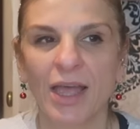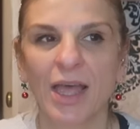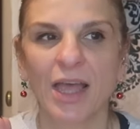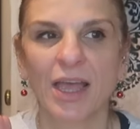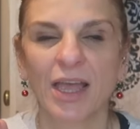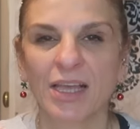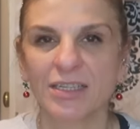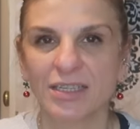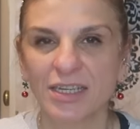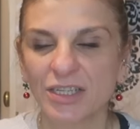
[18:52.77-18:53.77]
Her
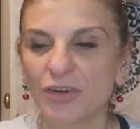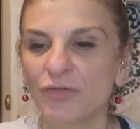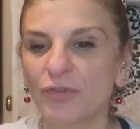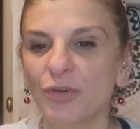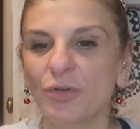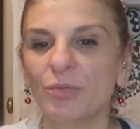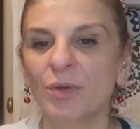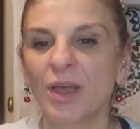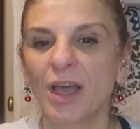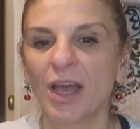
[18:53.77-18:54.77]
sitting room,
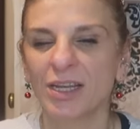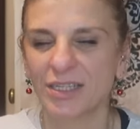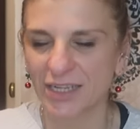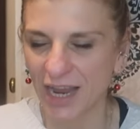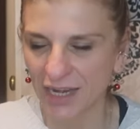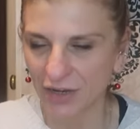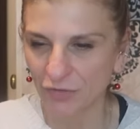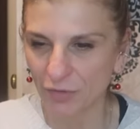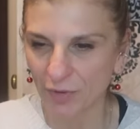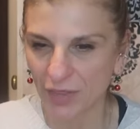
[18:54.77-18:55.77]
her dining
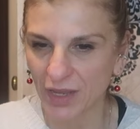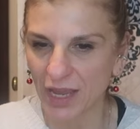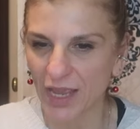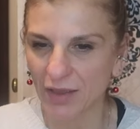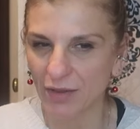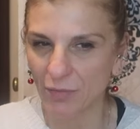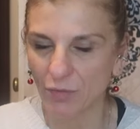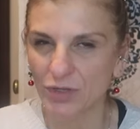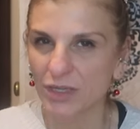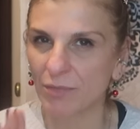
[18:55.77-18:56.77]
room, I think it
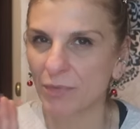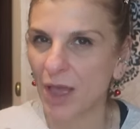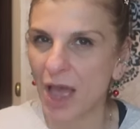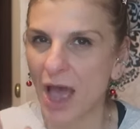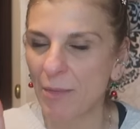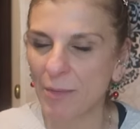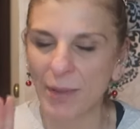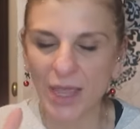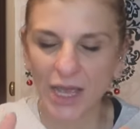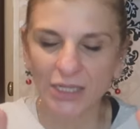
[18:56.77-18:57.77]
was. I
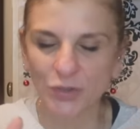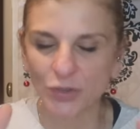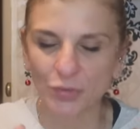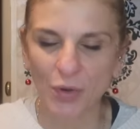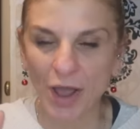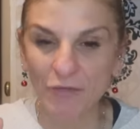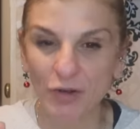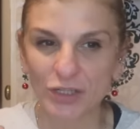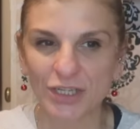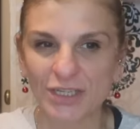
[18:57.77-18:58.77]
don't know what I've
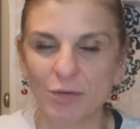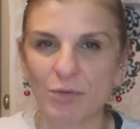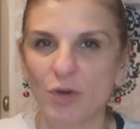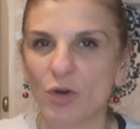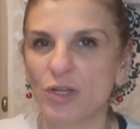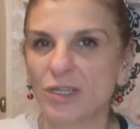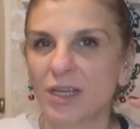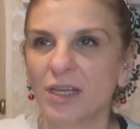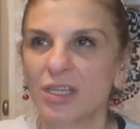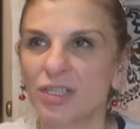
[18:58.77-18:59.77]
got just now, because
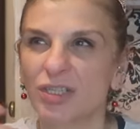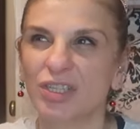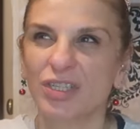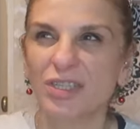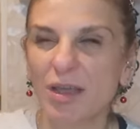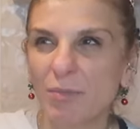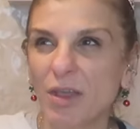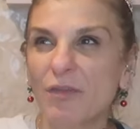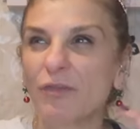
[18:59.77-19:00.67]
she sent me a